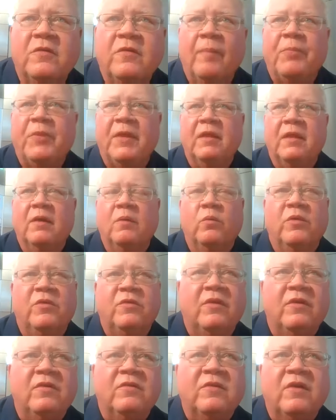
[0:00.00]
it something that
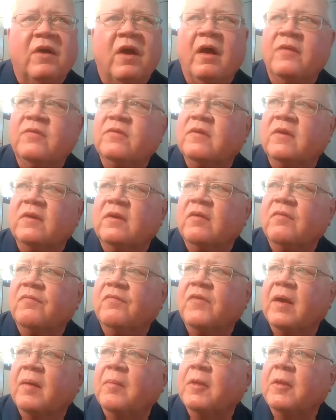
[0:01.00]
was discussed in your
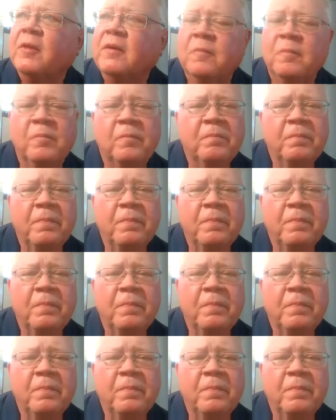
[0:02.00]
family?